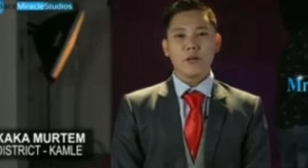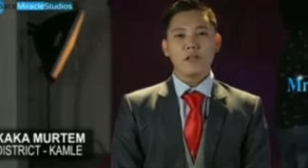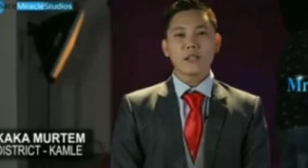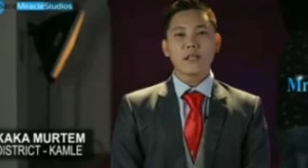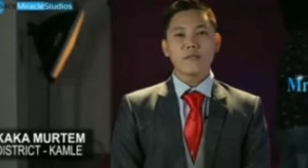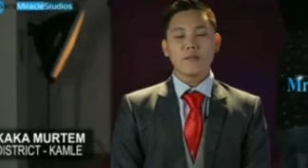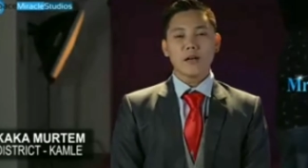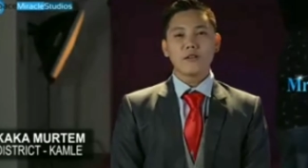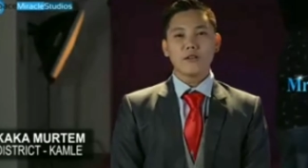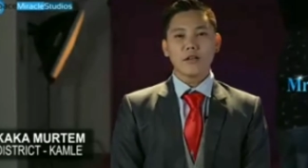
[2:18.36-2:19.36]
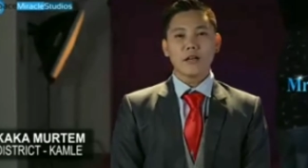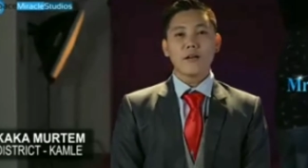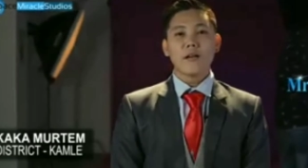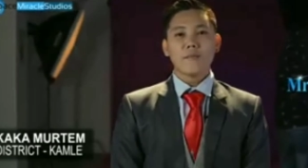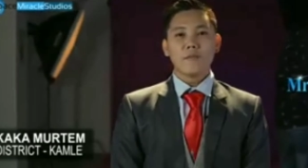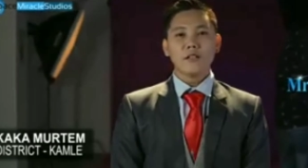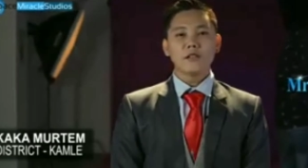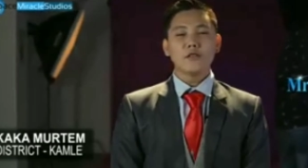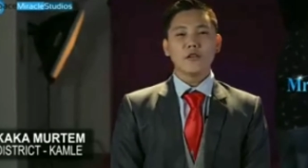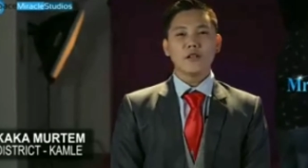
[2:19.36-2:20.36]
voluntarily blood donor.
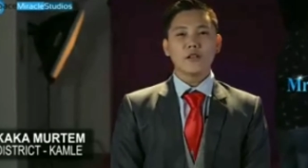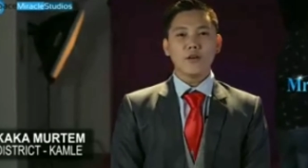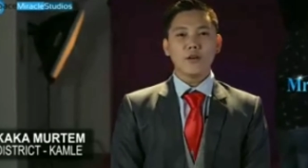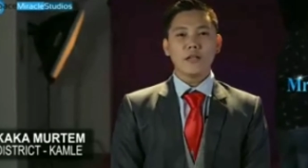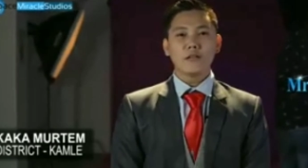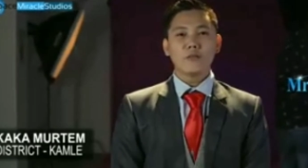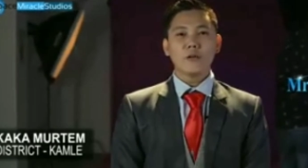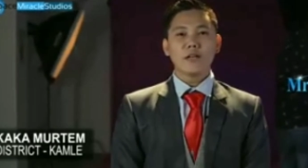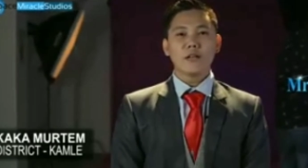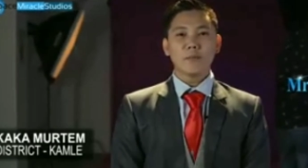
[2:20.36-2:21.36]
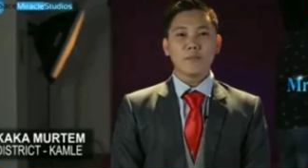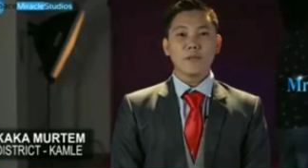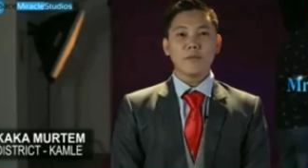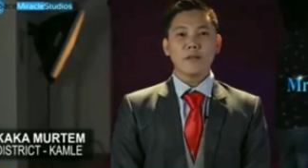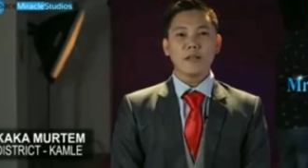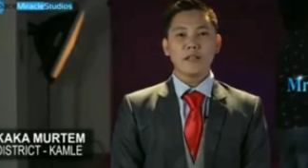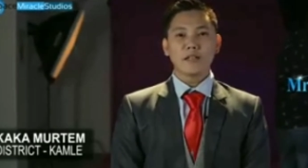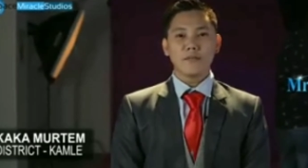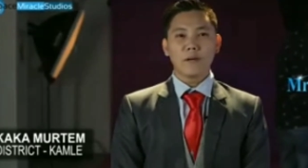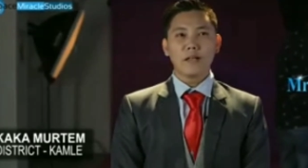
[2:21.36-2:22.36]
Please donate only 250
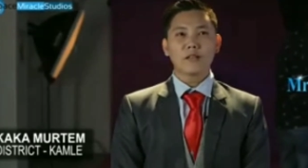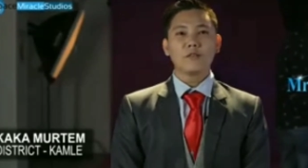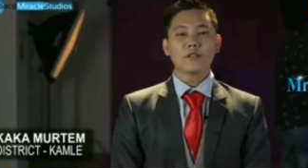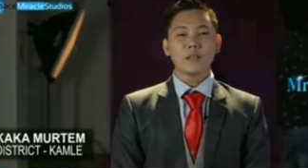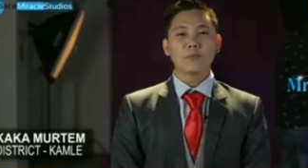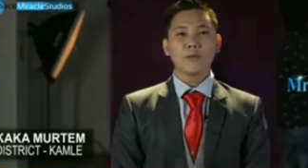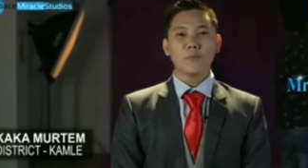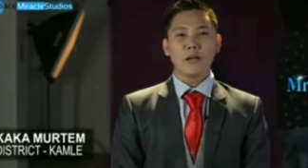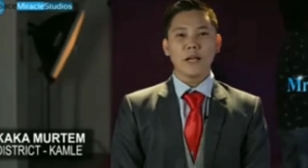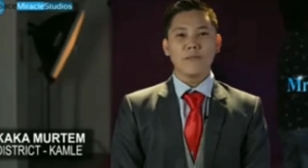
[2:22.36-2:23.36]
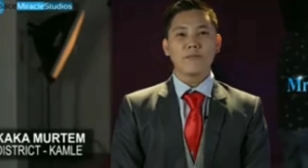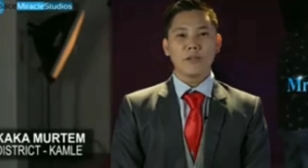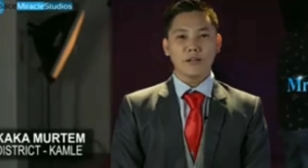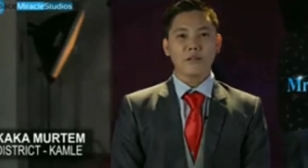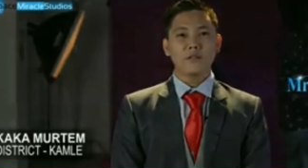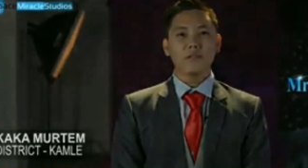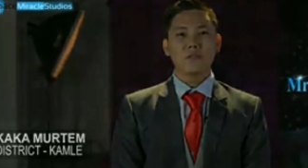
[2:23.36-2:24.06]
milliliter blood to save someone's life. Thank